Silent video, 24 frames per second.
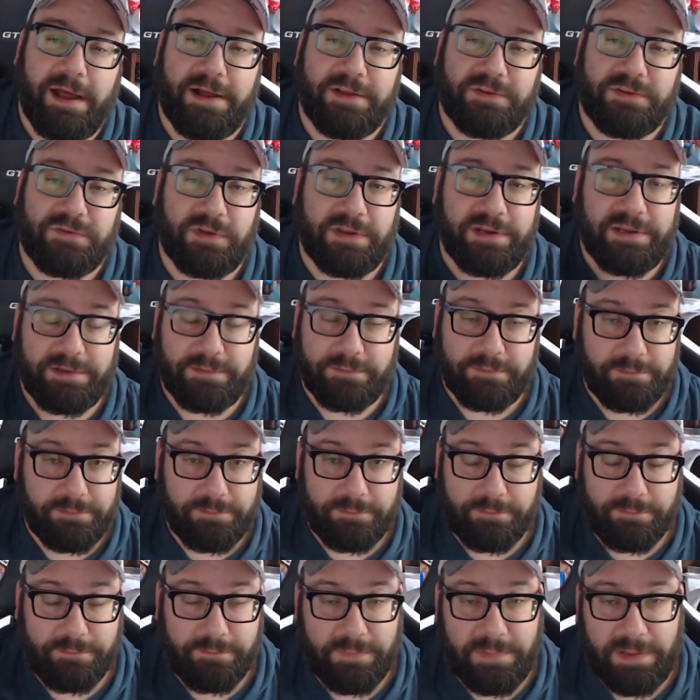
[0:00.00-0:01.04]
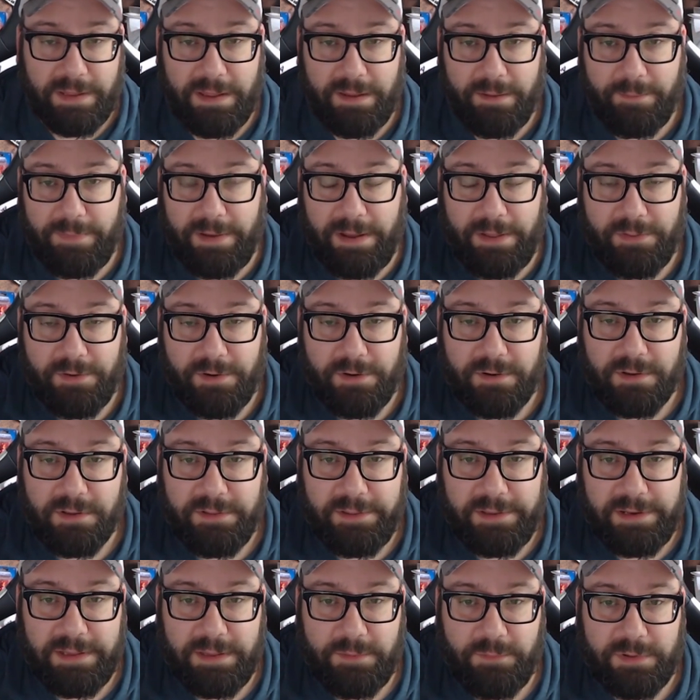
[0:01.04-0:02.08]
So I didn't bother
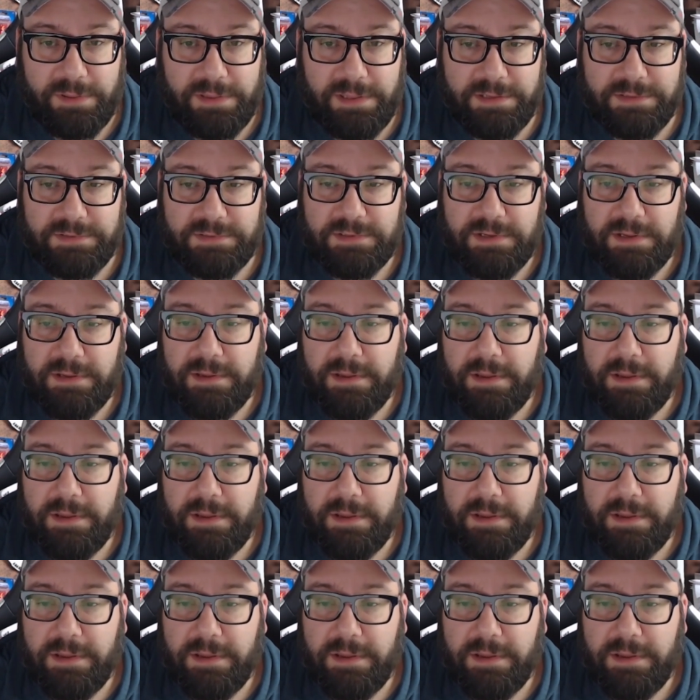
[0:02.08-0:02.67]
cleaning them with this.